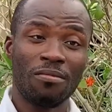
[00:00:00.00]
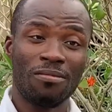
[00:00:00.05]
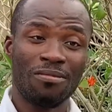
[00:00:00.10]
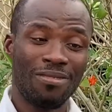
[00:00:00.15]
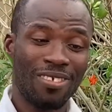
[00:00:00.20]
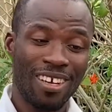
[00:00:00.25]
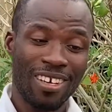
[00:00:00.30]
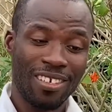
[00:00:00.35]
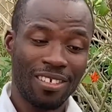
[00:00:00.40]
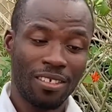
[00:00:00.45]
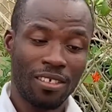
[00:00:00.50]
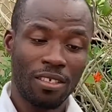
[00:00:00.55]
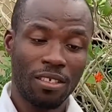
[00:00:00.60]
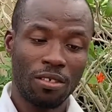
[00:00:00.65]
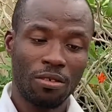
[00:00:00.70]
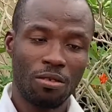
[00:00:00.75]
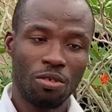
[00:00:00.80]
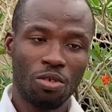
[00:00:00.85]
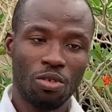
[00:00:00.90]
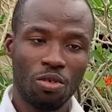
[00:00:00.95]
that is
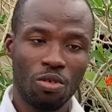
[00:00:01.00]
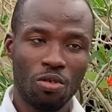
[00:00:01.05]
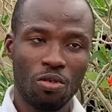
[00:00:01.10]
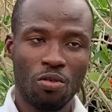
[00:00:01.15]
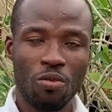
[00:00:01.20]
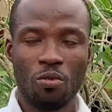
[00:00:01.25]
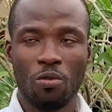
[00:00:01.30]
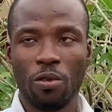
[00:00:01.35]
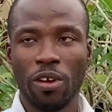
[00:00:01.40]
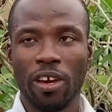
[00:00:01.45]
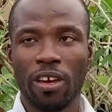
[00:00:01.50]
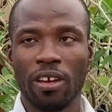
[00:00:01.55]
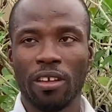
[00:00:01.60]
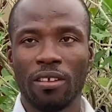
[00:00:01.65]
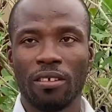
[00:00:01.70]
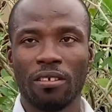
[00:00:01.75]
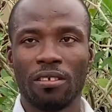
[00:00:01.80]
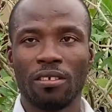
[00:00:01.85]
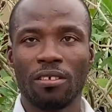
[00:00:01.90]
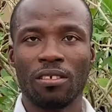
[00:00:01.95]
so we can
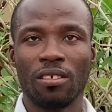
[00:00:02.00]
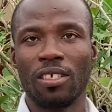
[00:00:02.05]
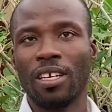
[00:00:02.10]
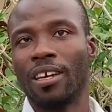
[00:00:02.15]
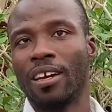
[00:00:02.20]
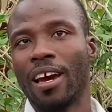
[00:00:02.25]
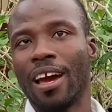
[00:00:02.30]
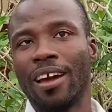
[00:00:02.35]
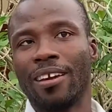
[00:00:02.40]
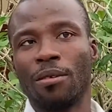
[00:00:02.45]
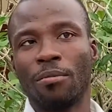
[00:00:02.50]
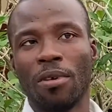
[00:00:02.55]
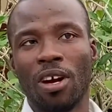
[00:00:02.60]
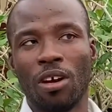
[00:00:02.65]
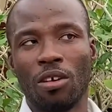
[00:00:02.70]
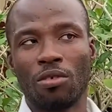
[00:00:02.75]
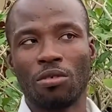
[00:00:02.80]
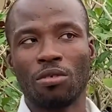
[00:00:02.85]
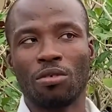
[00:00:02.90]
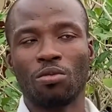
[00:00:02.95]
take
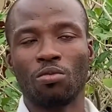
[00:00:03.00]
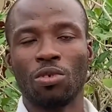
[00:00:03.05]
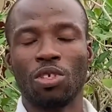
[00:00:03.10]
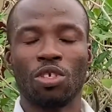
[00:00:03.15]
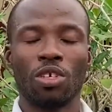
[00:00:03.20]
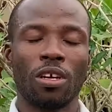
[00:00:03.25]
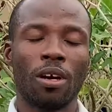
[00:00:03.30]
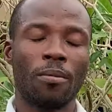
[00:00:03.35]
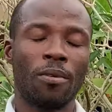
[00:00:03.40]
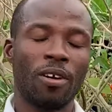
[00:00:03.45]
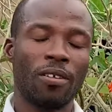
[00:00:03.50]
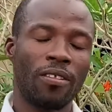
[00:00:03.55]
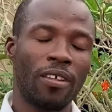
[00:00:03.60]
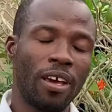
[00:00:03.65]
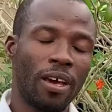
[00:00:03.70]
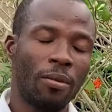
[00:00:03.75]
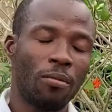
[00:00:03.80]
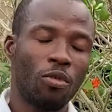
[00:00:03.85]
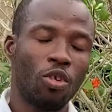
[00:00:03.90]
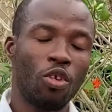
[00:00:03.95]
animals we talk about
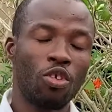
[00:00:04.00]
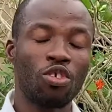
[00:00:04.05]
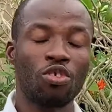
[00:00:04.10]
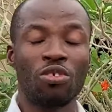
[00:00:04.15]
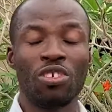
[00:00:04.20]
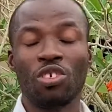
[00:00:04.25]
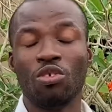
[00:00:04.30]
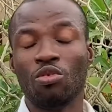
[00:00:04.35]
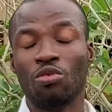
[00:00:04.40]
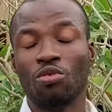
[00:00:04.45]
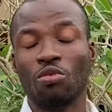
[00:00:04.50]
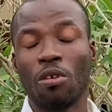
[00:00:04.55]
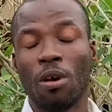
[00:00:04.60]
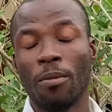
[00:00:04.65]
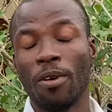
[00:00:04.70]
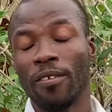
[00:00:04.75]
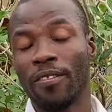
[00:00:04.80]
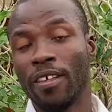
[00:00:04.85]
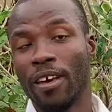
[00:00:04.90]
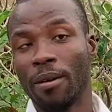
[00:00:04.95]
them all you need to know
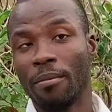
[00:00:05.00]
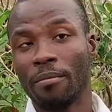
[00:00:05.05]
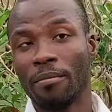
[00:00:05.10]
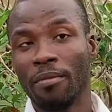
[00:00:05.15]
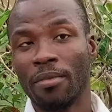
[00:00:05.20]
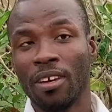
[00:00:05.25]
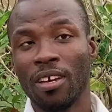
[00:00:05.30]
about them